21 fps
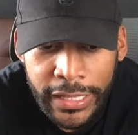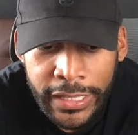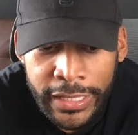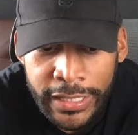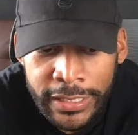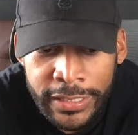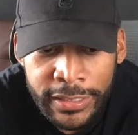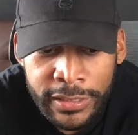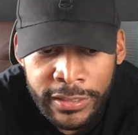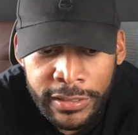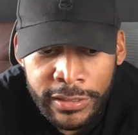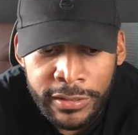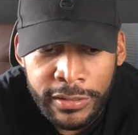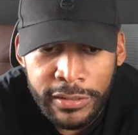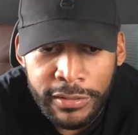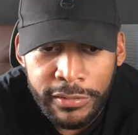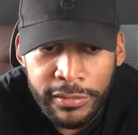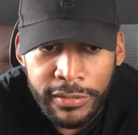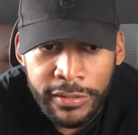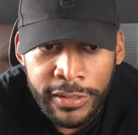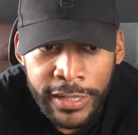And
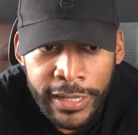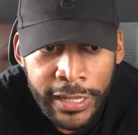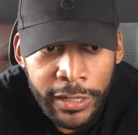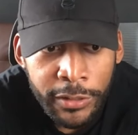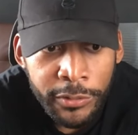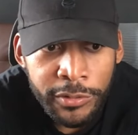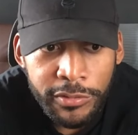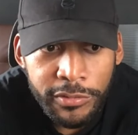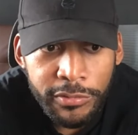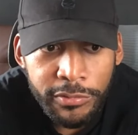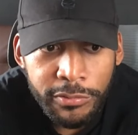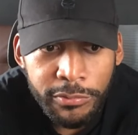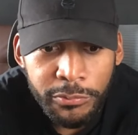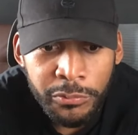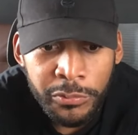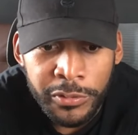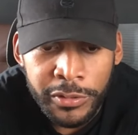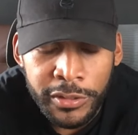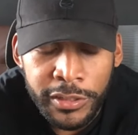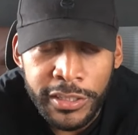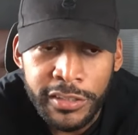now it's
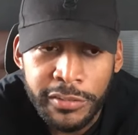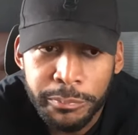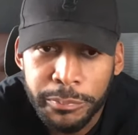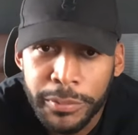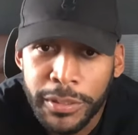released